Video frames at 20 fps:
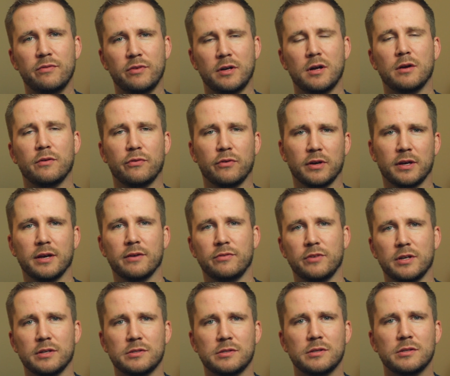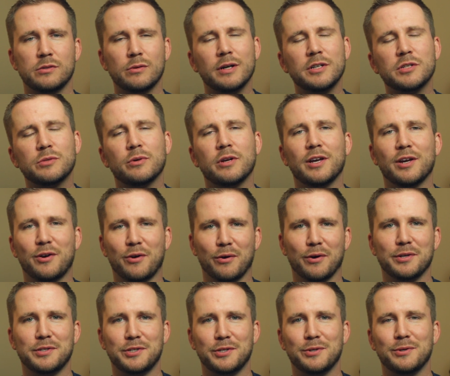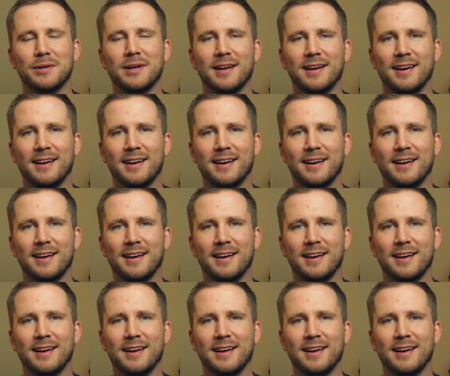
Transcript: in unforgiveness. So I just want to encourage you.